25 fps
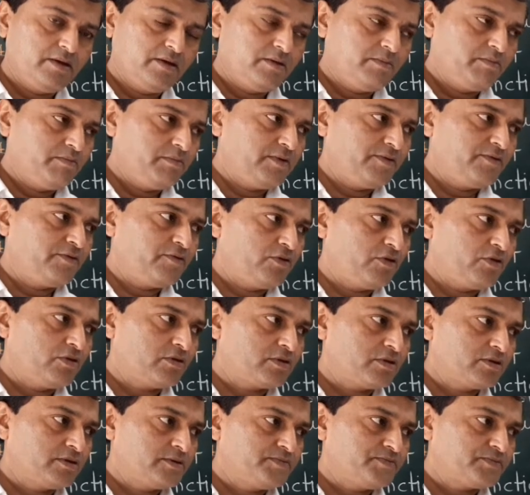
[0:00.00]

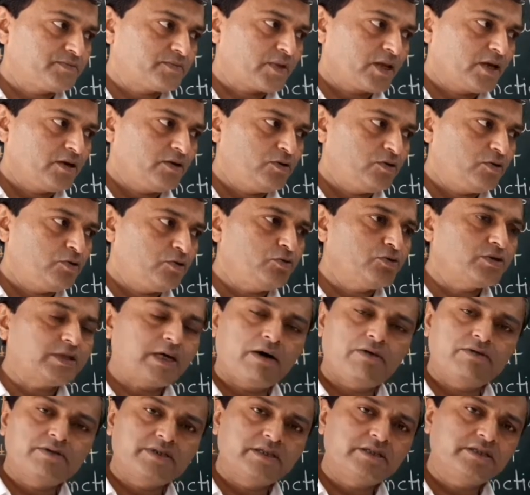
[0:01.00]
Before
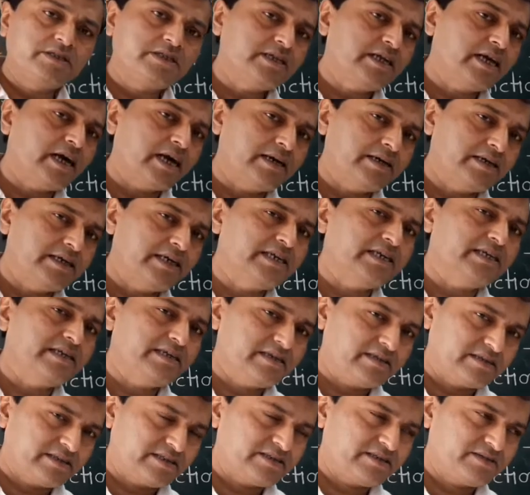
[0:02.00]
2300
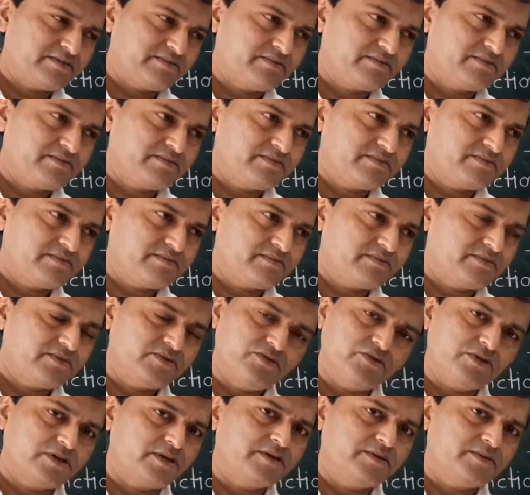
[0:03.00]
years,
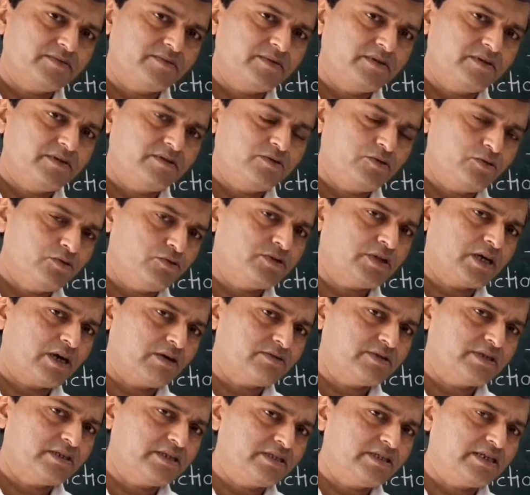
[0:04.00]
okay,
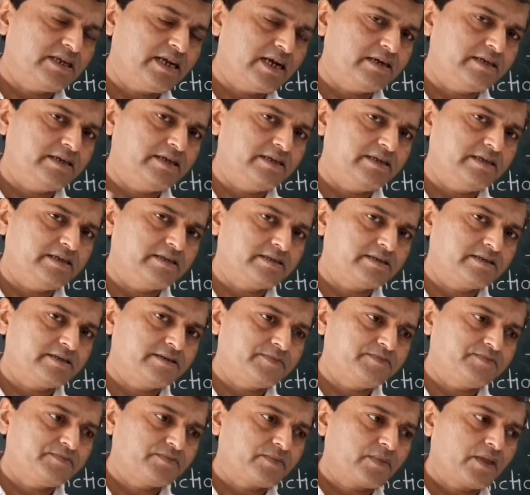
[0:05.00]
2300 years,
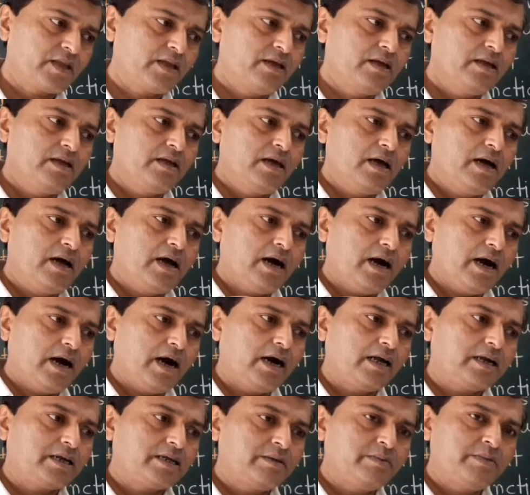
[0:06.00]

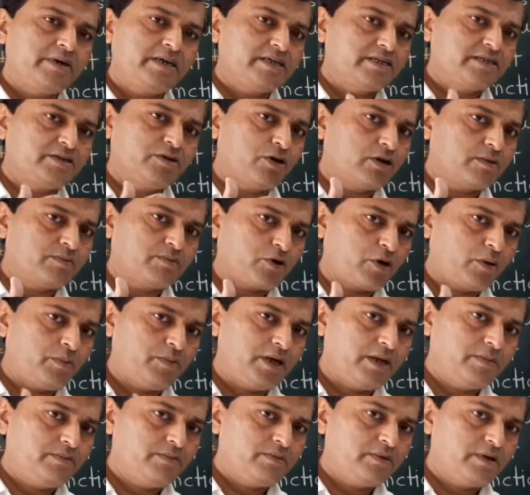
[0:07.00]
Archimedes got
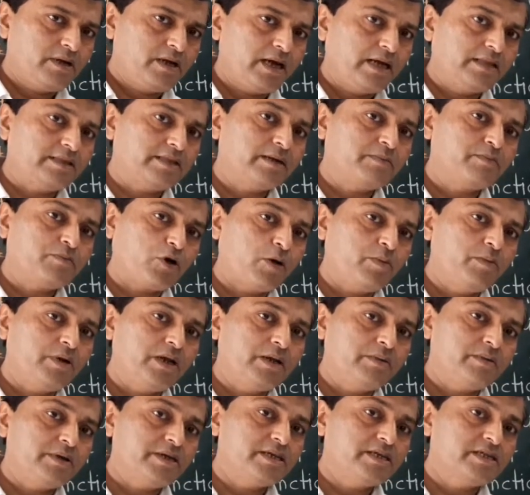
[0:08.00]
problem, and that
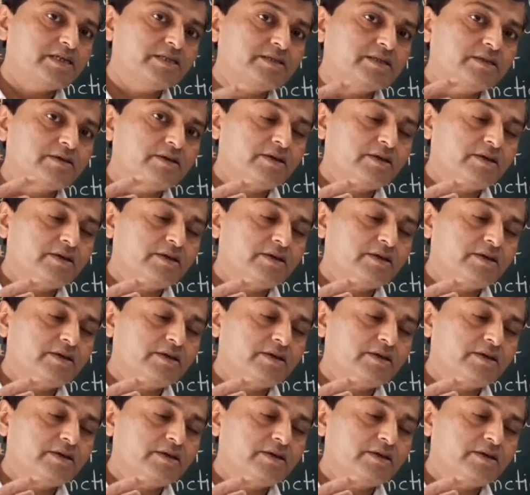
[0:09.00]
problem is